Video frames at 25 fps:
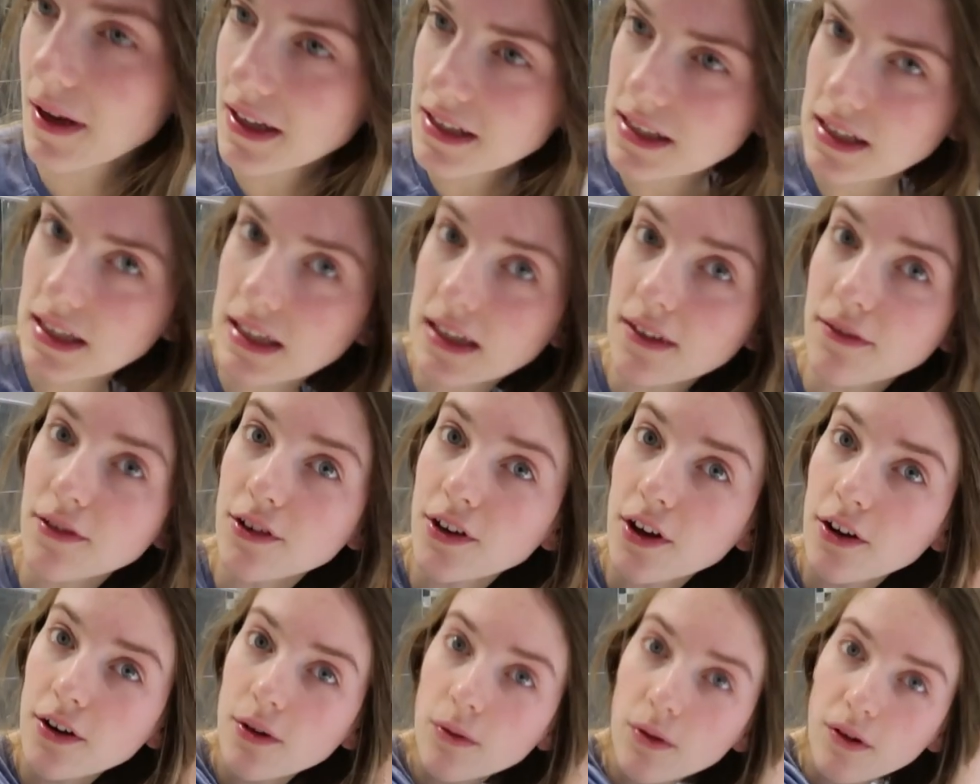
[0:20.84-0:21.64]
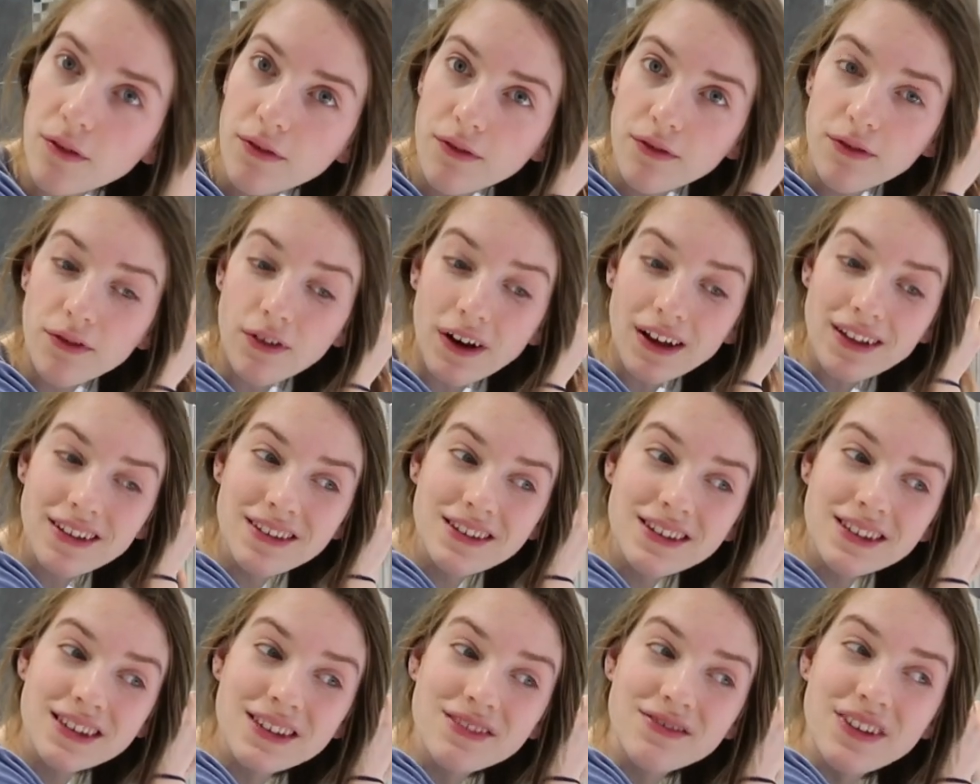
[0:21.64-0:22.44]
So basically if you don't know what
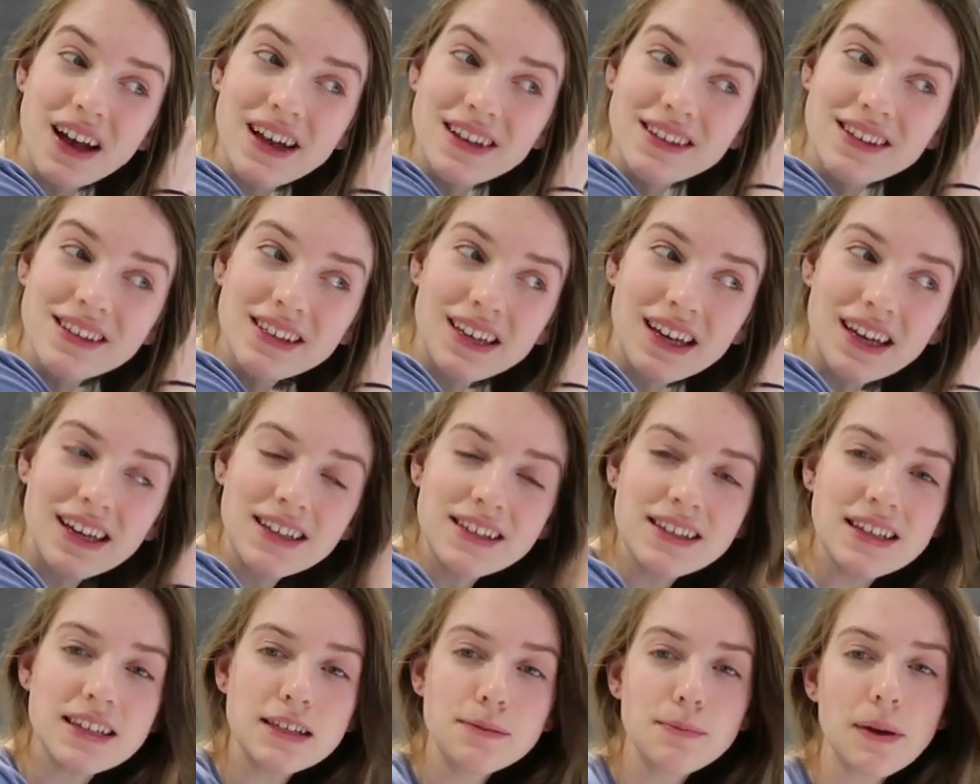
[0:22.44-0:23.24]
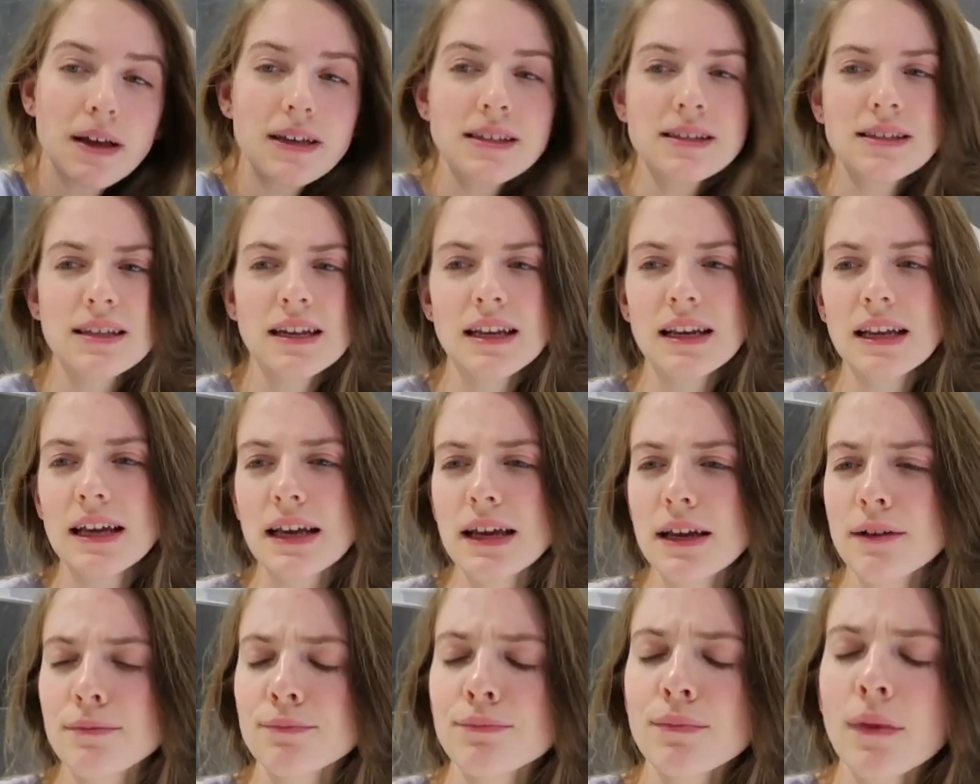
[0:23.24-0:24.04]
Friends Fest is, it's
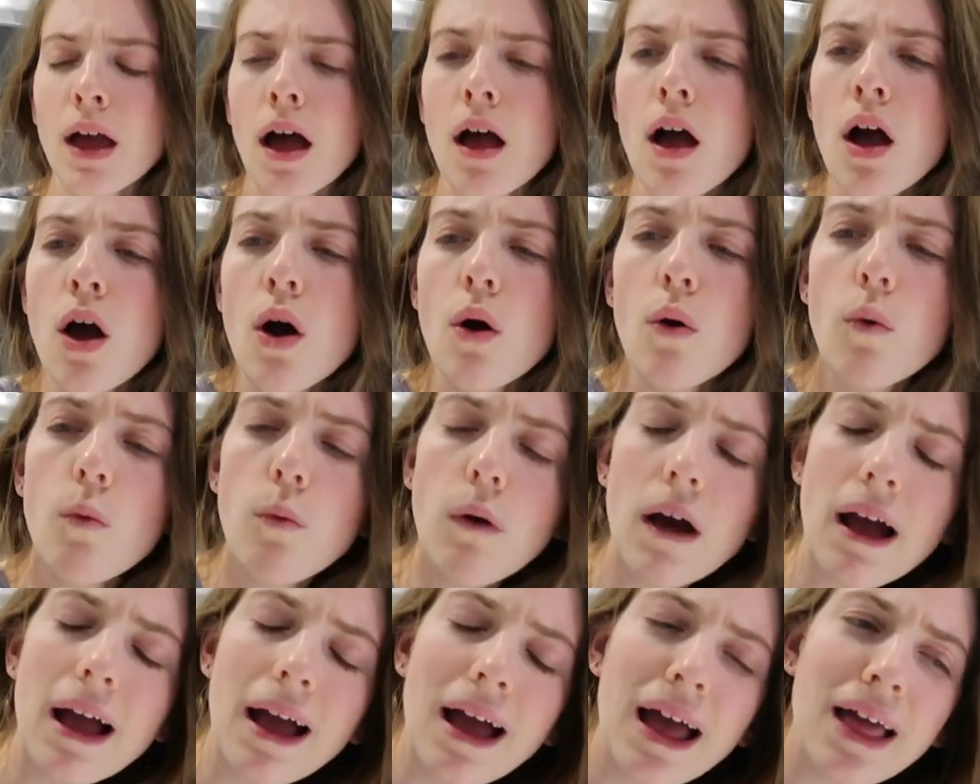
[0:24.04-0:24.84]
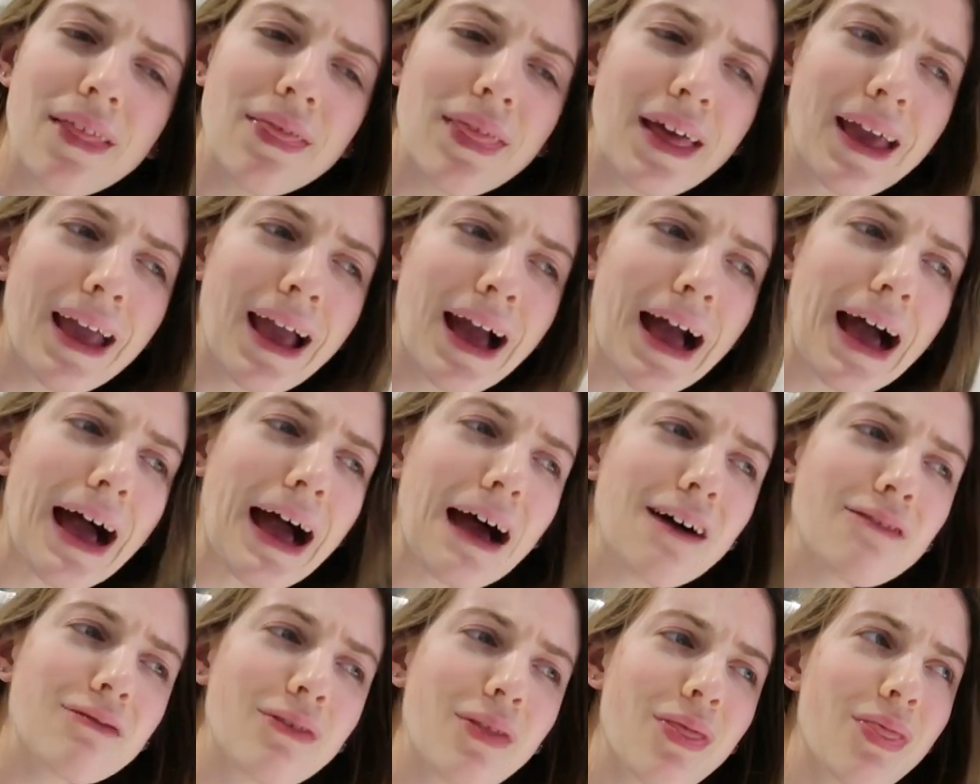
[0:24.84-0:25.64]
basically where they
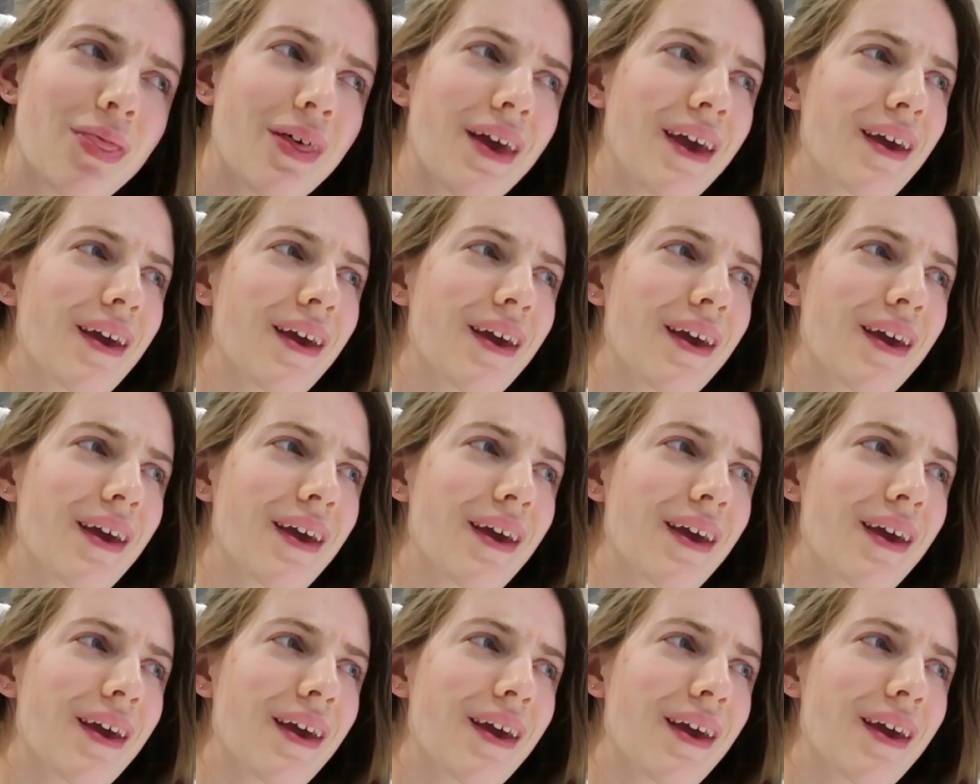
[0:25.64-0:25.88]
have